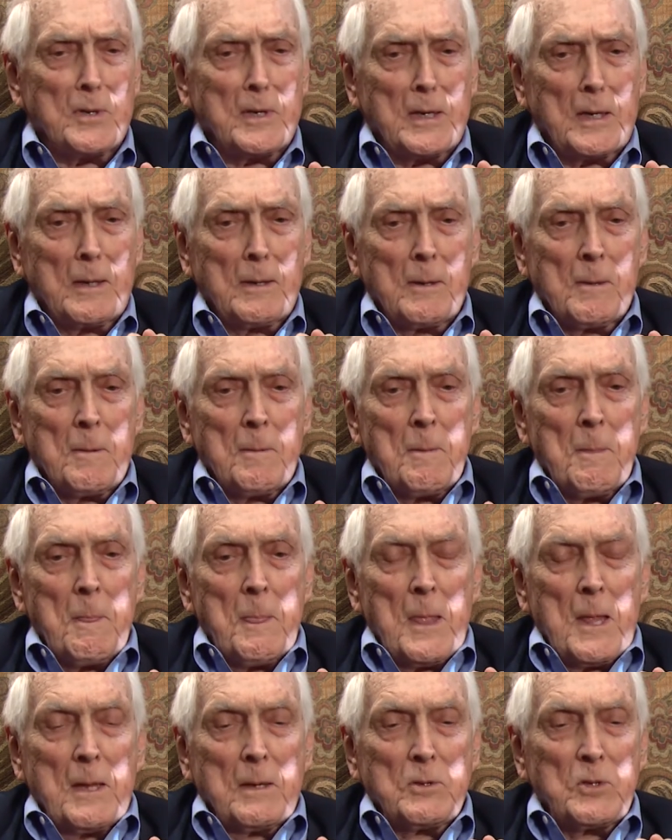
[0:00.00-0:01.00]
ring.
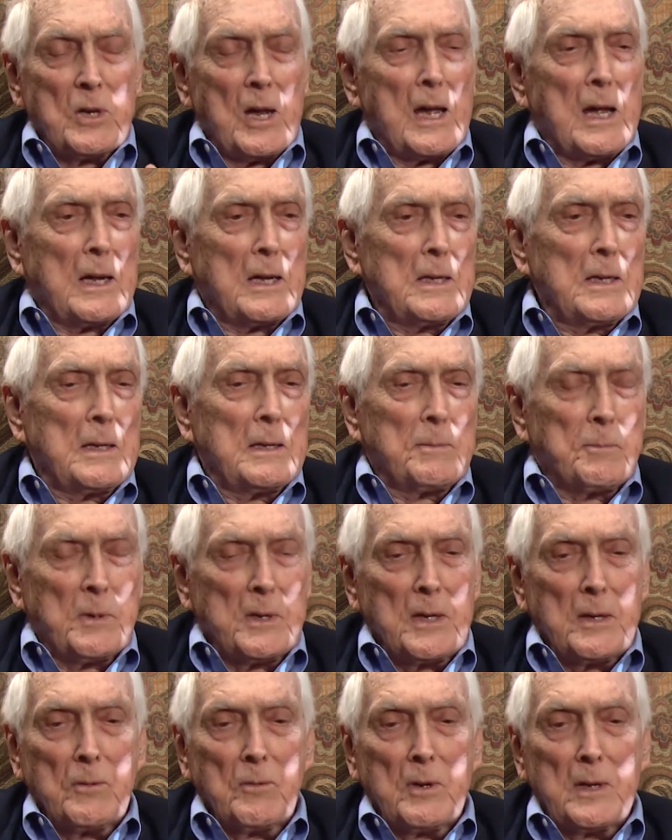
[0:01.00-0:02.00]
Jackie,
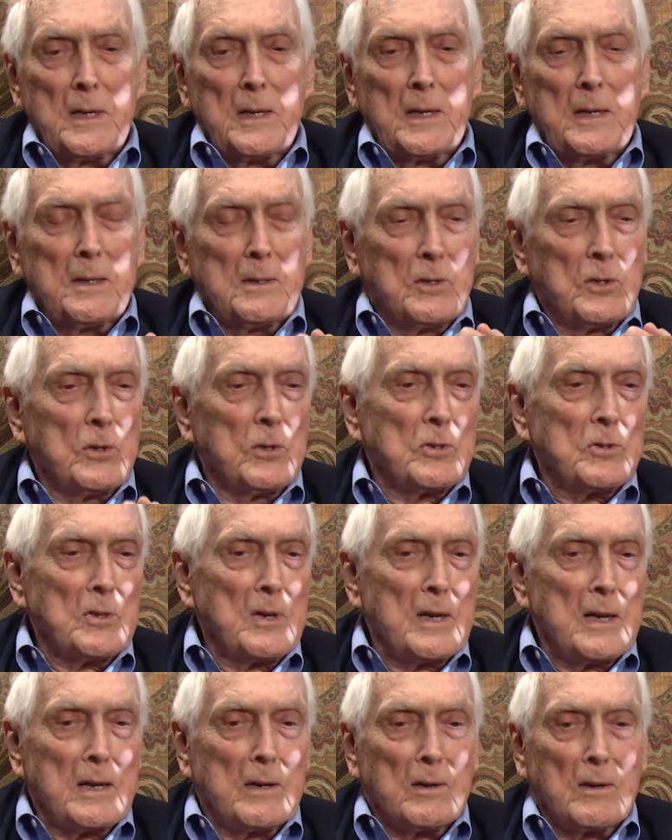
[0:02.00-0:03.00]
Pee Wee, Duke
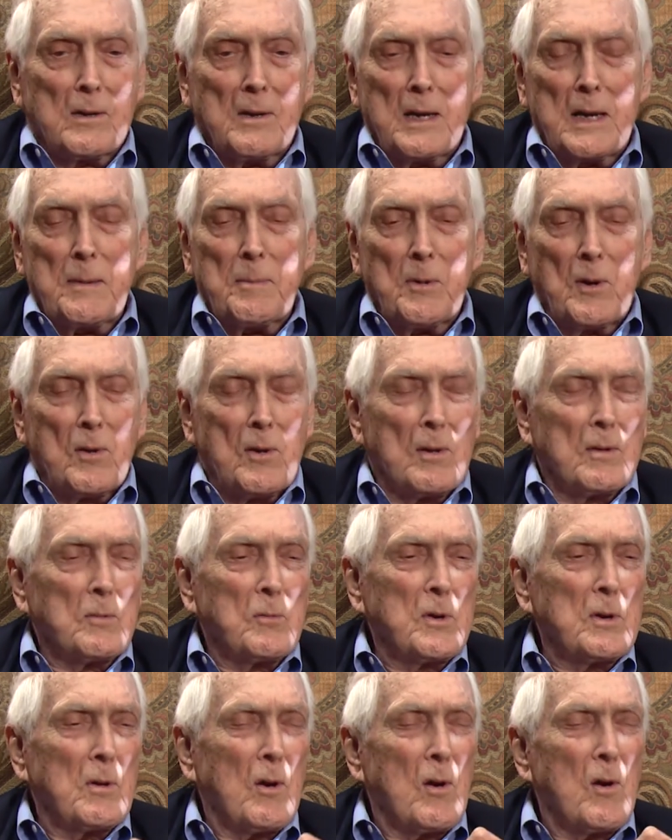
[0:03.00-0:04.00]
Snider, Camp, all,
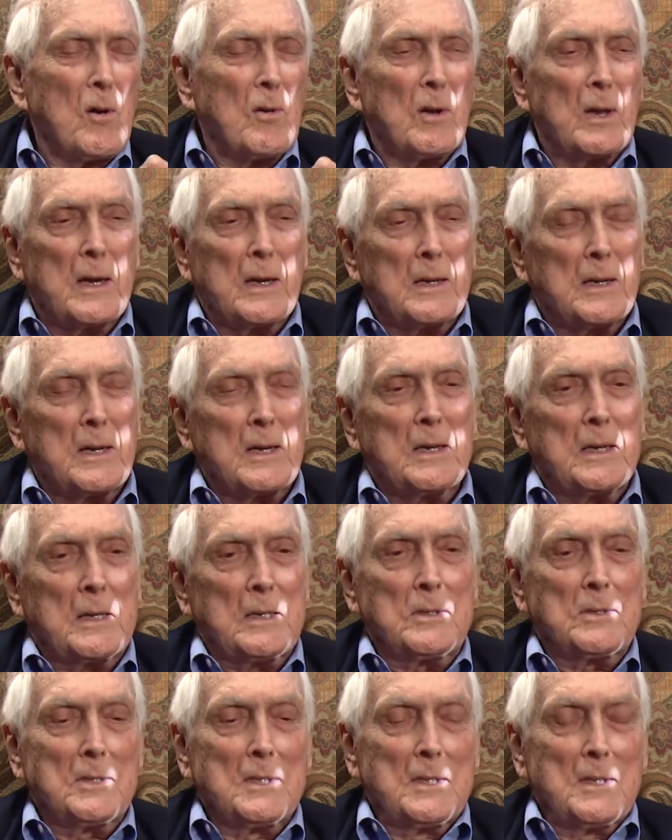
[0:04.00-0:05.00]
we were all like
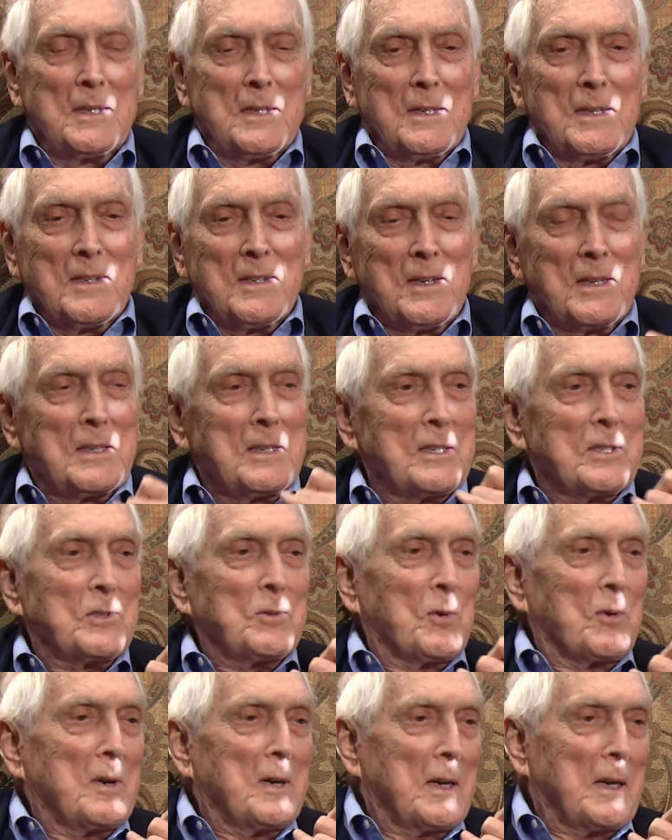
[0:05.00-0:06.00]
kids getting this
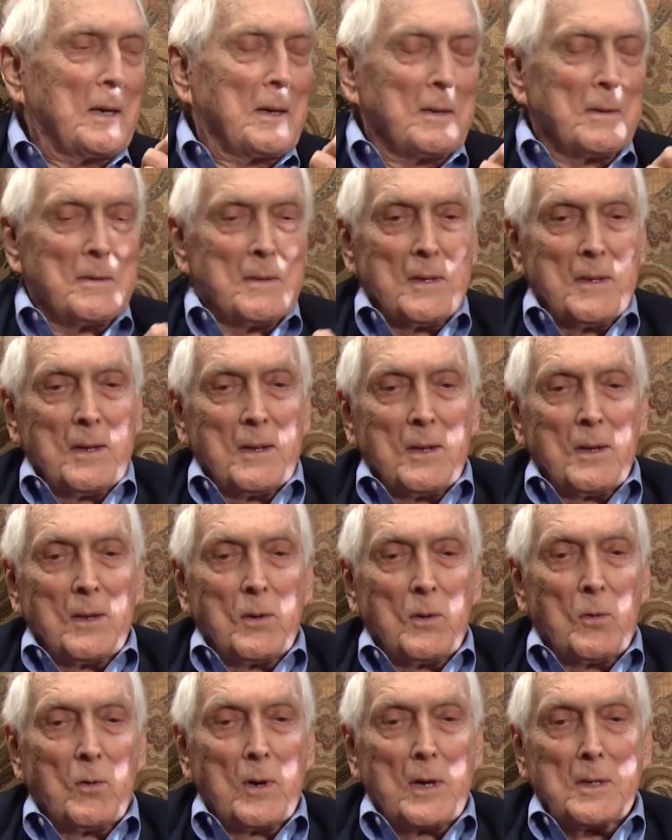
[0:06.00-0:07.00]
ring.
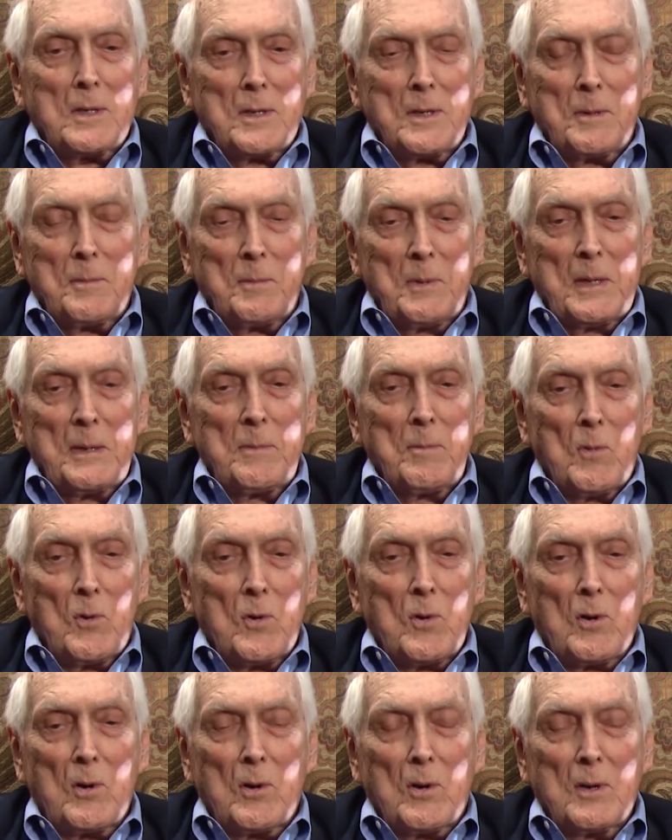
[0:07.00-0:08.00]
What could be
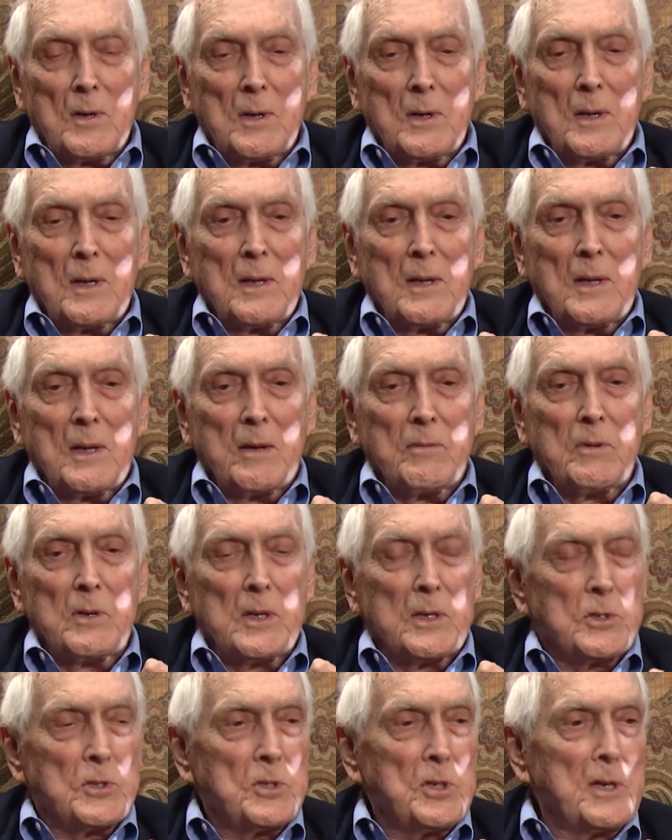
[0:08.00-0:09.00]
more of an
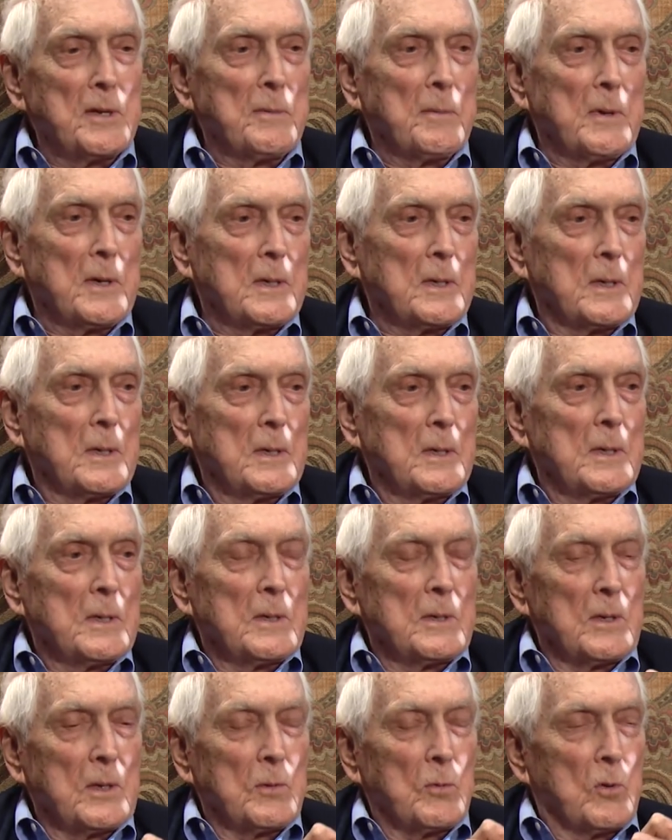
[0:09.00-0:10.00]
achievement
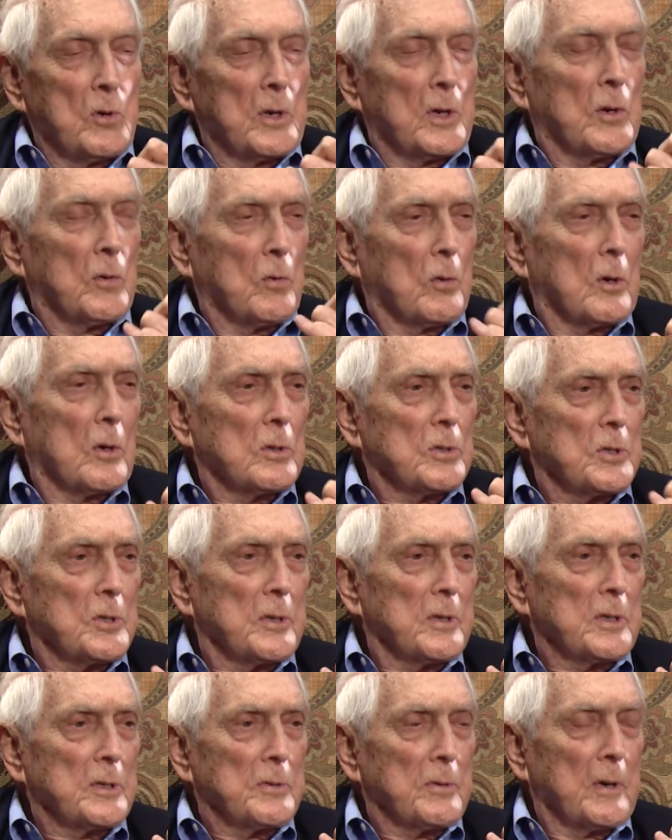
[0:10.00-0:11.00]
than win a World
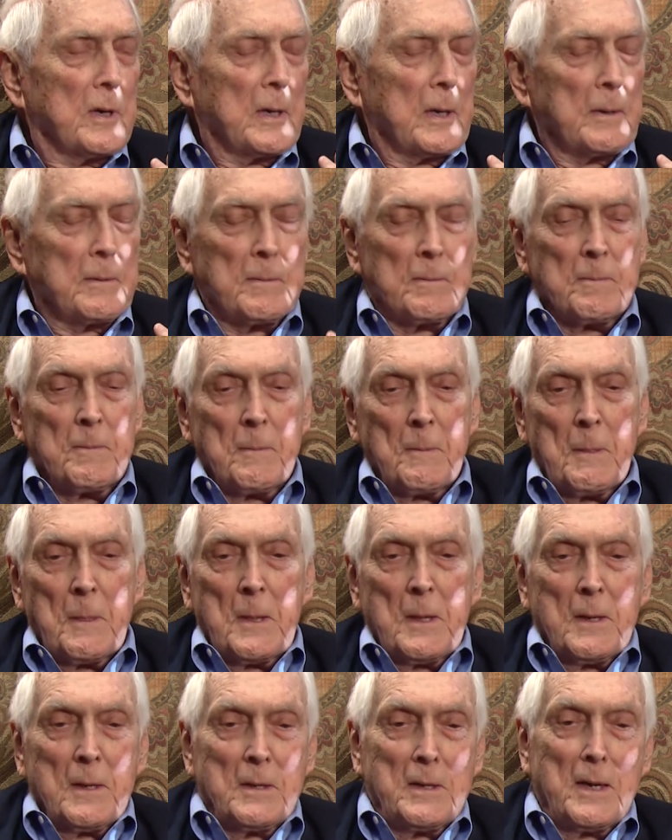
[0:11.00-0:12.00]
Series ring?
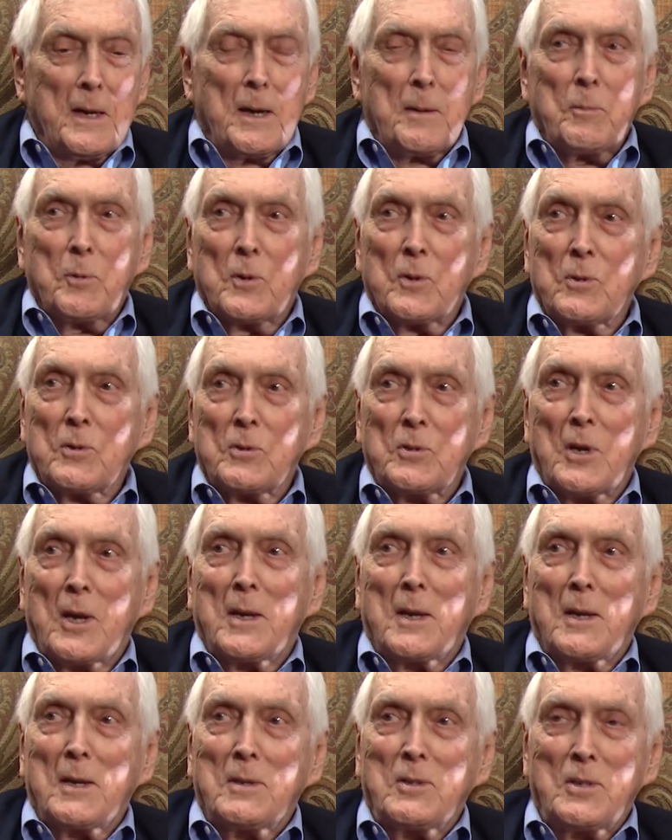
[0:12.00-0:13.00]
Then I pulled
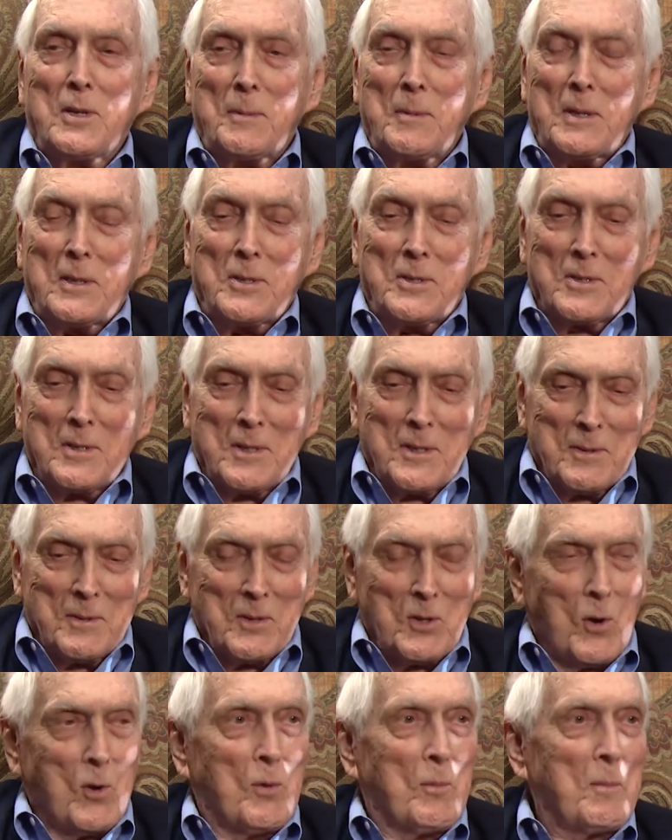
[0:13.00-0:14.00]
Jack, Jimmy's
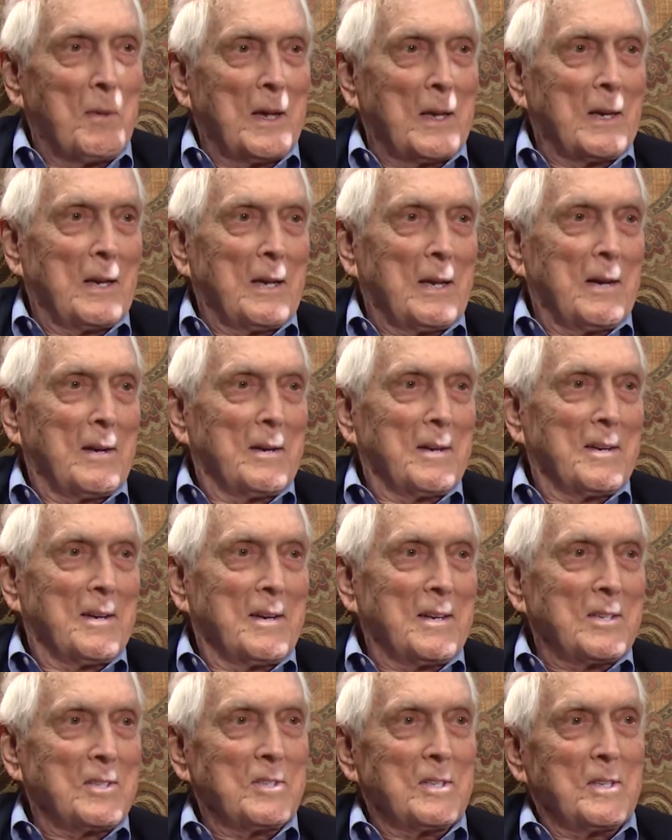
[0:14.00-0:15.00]
gold medal out and
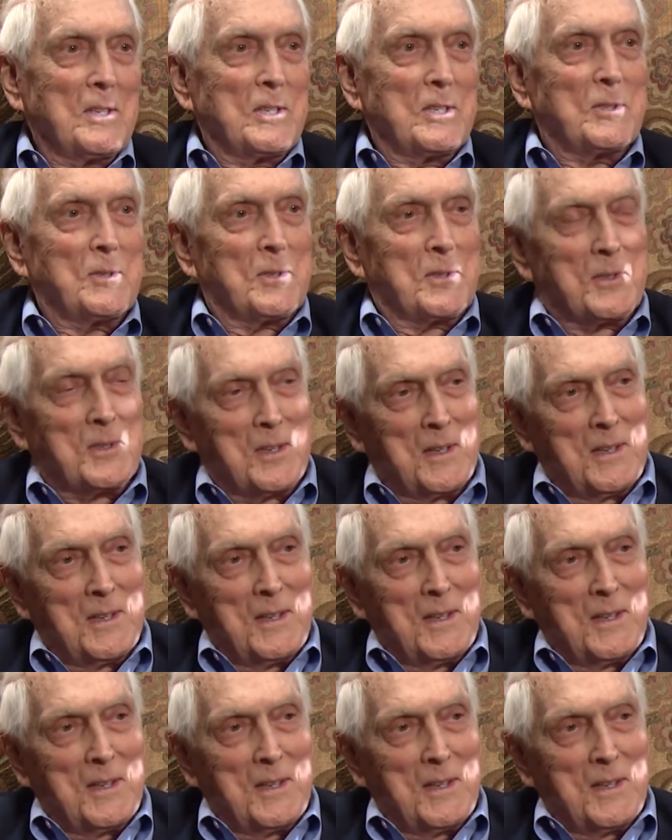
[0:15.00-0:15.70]
I said, this is,